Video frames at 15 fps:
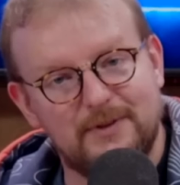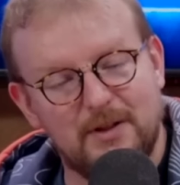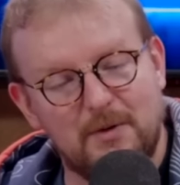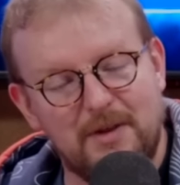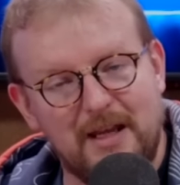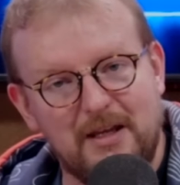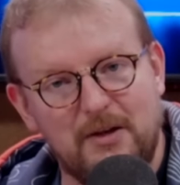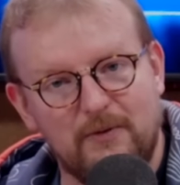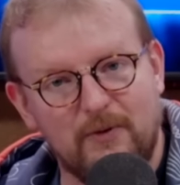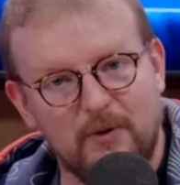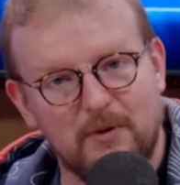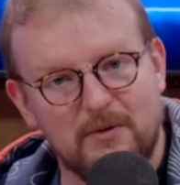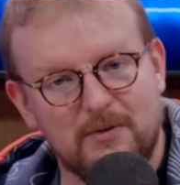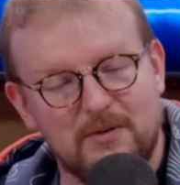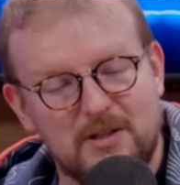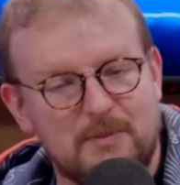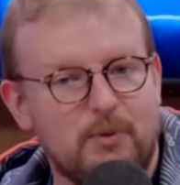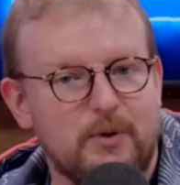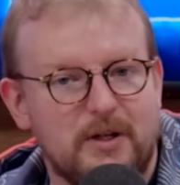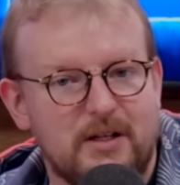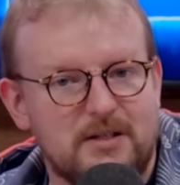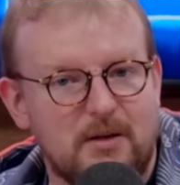So thank you for
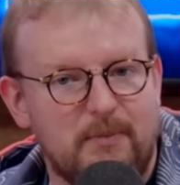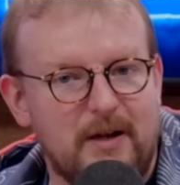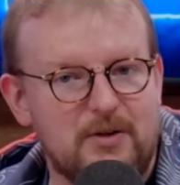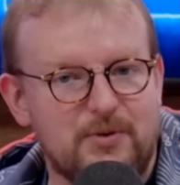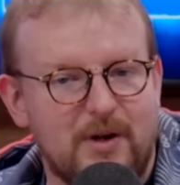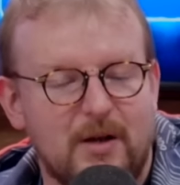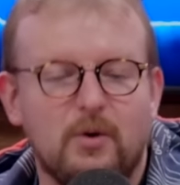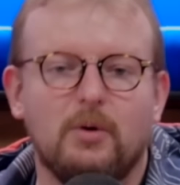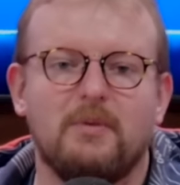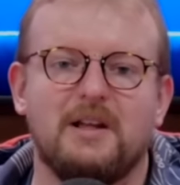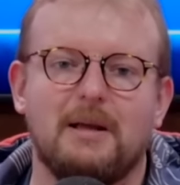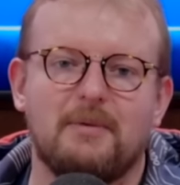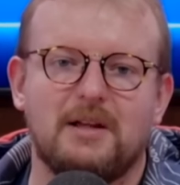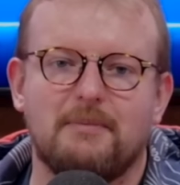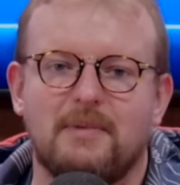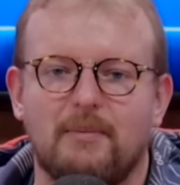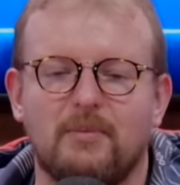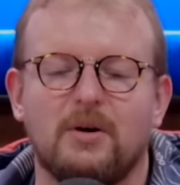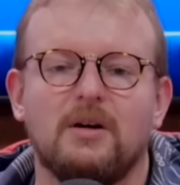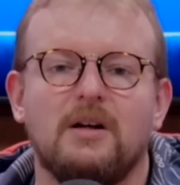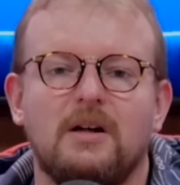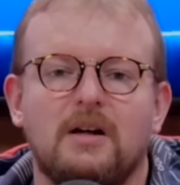supporting us on Patreon or becoming a
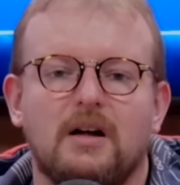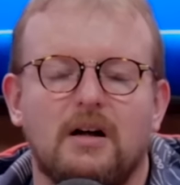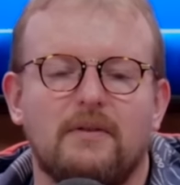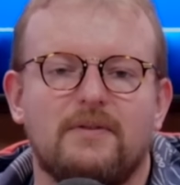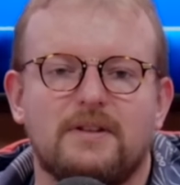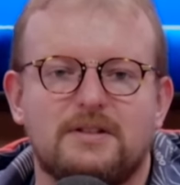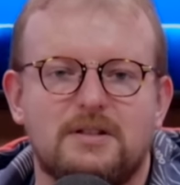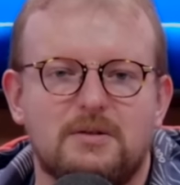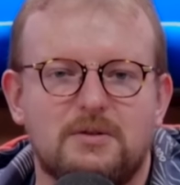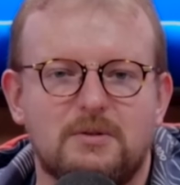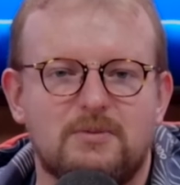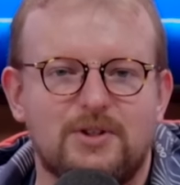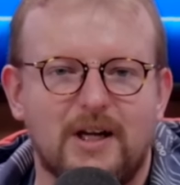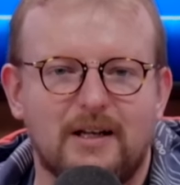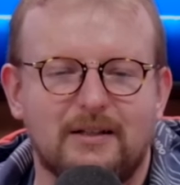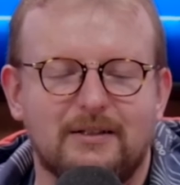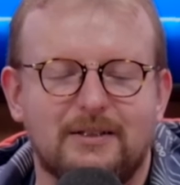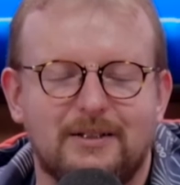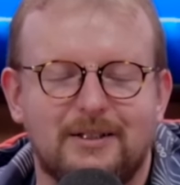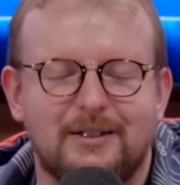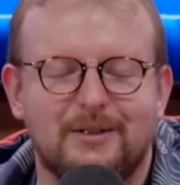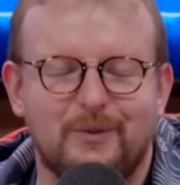member of this YouTube channel.
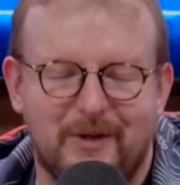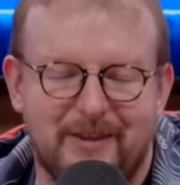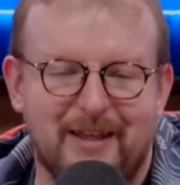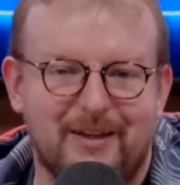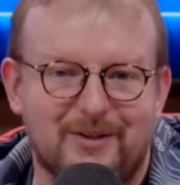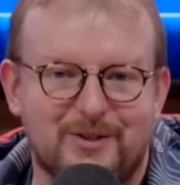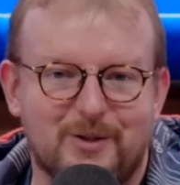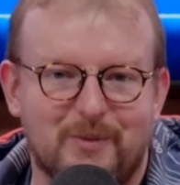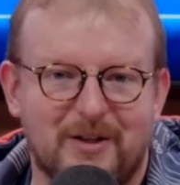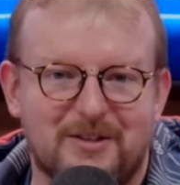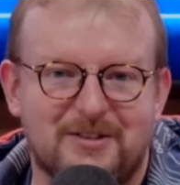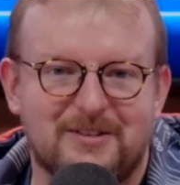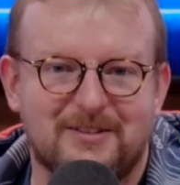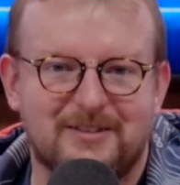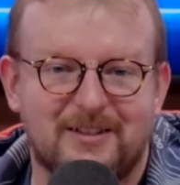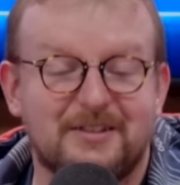We thank you so much.